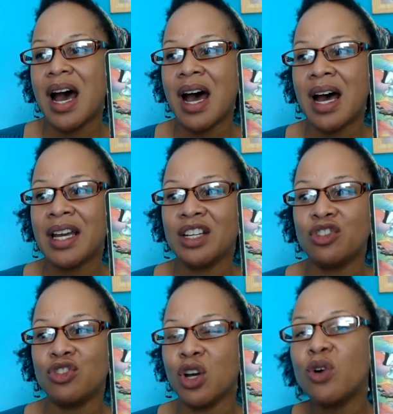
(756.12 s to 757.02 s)
I
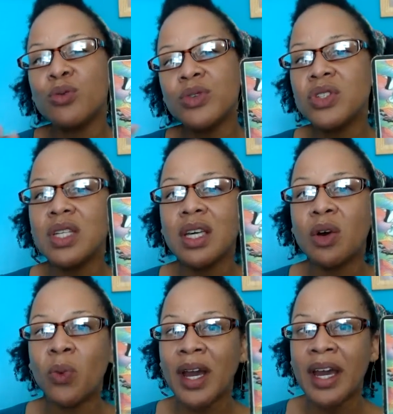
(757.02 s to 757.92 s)
don't see a
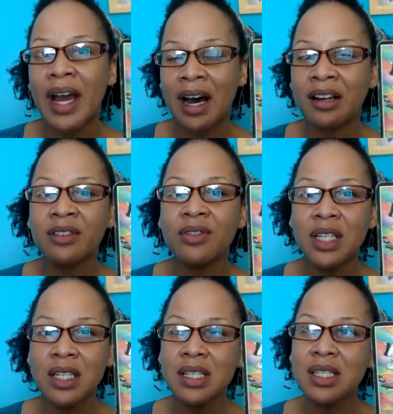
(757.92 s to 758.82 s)
way out of
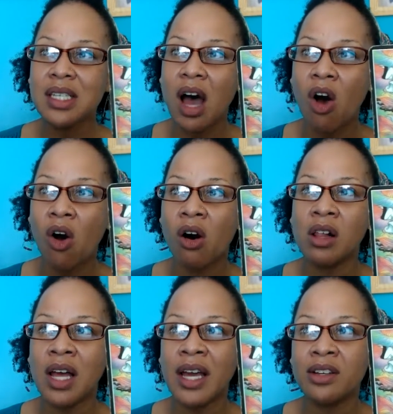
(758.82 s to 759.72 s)
this.
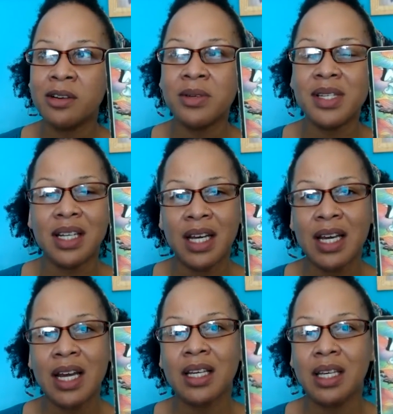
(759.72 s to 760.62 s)
All I know is that I
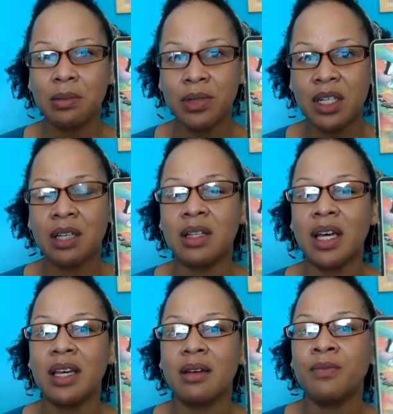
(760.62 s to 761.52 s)
got to keep putting
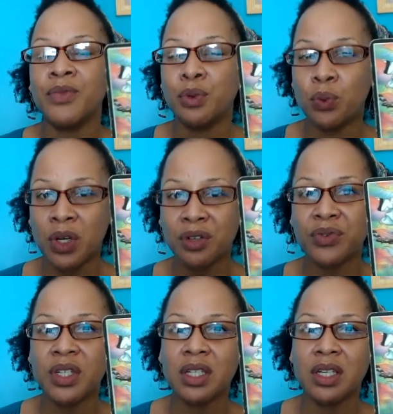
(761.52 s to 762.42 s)
like one
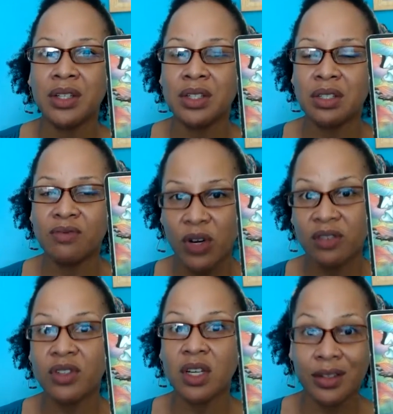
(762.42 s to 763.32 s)
foot in front
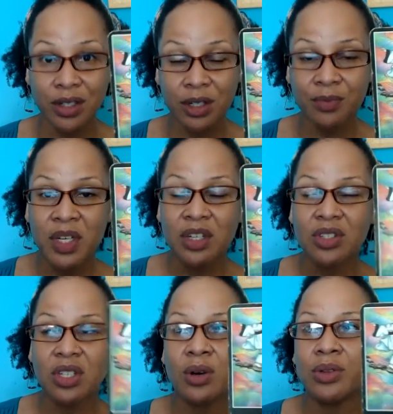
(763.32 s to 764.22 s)
of the other.
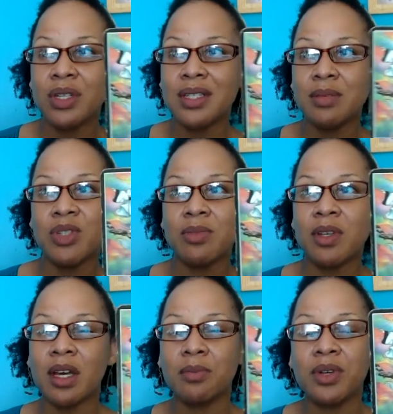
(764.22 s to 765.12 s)
So this seems to be
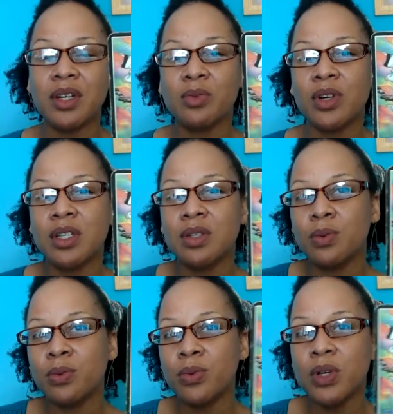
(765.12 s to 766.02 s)
like a place where it's
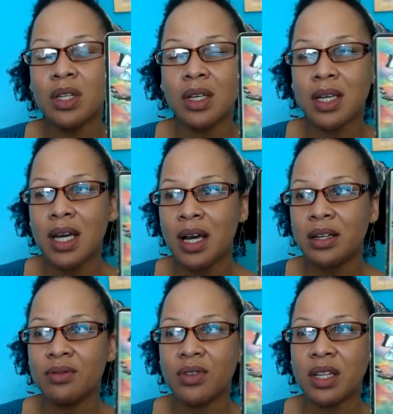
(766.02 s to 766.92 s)
really kind
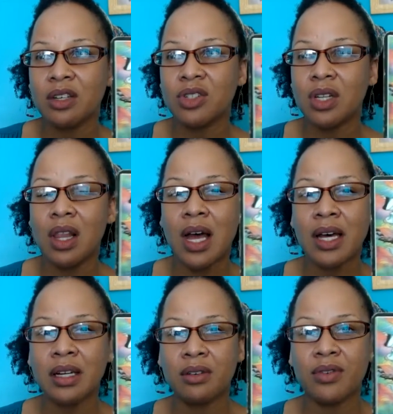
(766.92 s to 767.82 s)
of like there's a
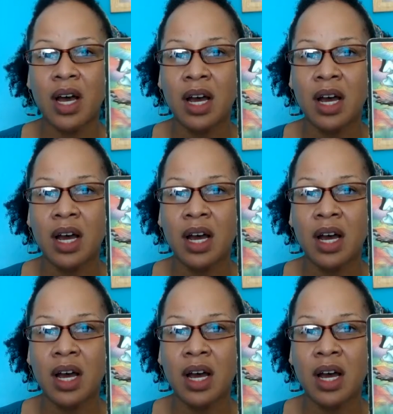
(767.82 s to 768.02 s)
lot of